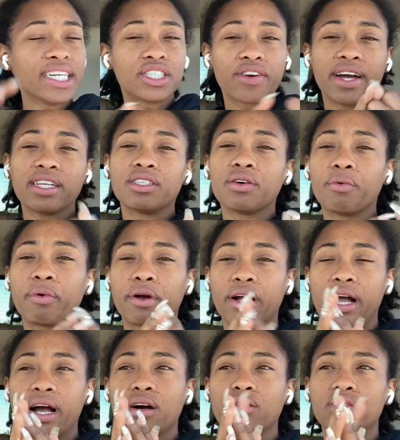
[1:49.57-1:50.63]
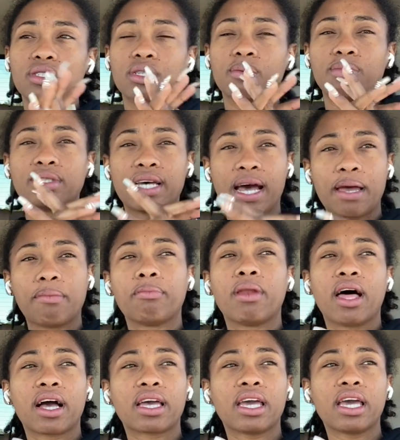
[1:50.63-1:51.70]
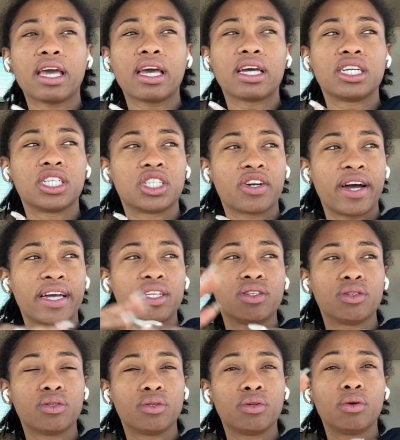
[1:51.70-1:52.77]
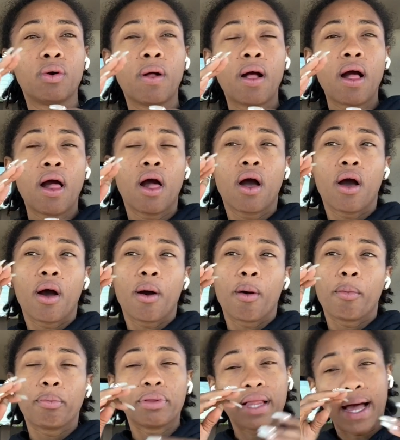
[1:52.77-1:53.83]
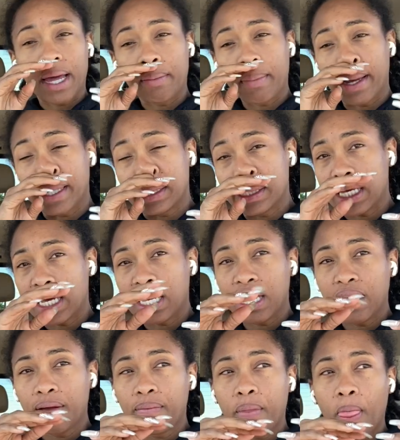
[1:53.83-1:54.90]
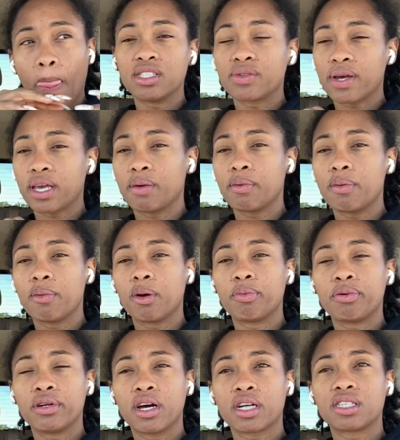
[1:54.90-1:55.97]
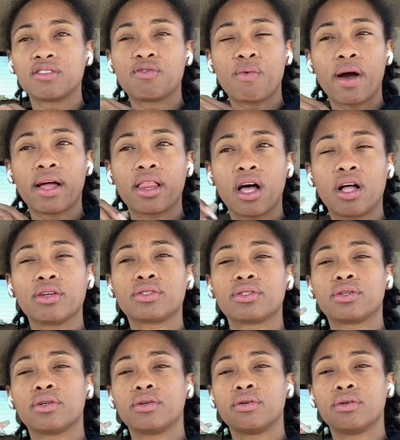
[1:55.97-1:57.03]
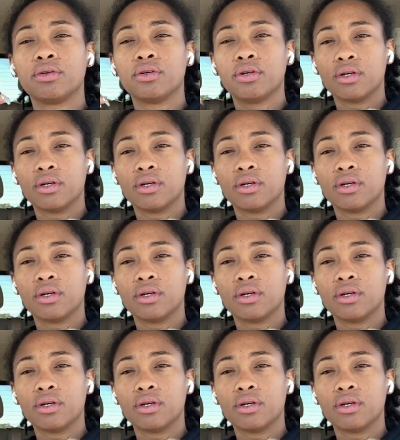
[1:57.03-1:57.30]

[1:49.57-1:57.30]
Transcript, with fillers: tried to work out some time blocking and try to plan my day so I can be more productive while also